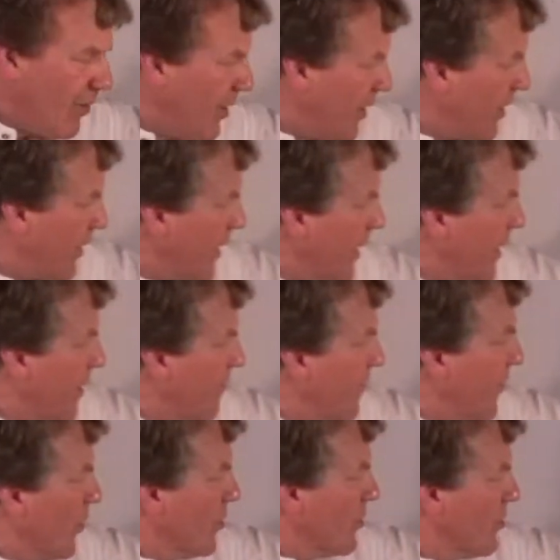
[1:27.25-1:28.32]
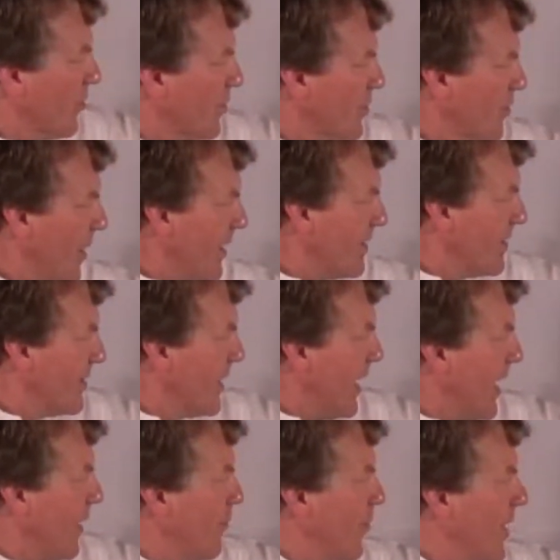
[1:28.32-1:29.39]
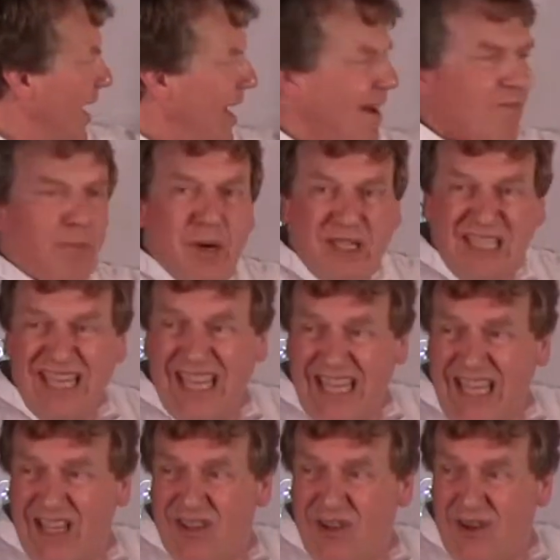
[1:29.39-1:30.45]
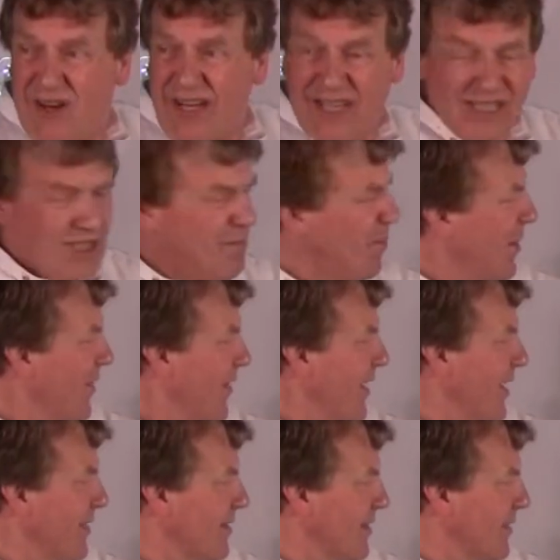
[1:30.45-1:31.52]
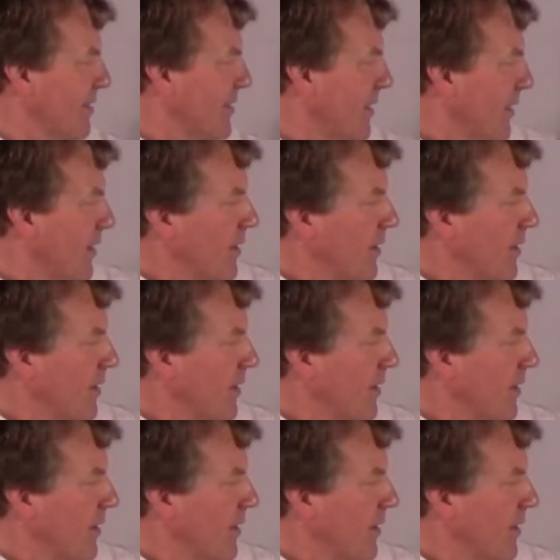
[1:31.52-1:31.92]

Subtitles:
here getting filtered through space and time, we have particular experiences.